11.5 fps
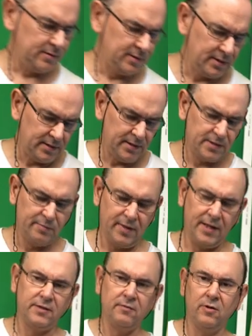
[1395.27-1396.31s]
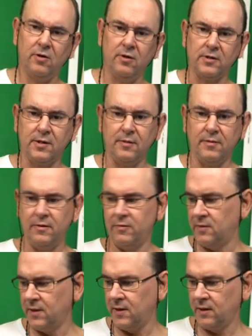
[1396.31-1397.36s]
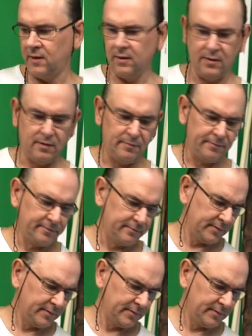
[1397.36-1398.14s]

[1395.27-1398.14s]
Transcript: it's a balance of cost. I mean, if you take um,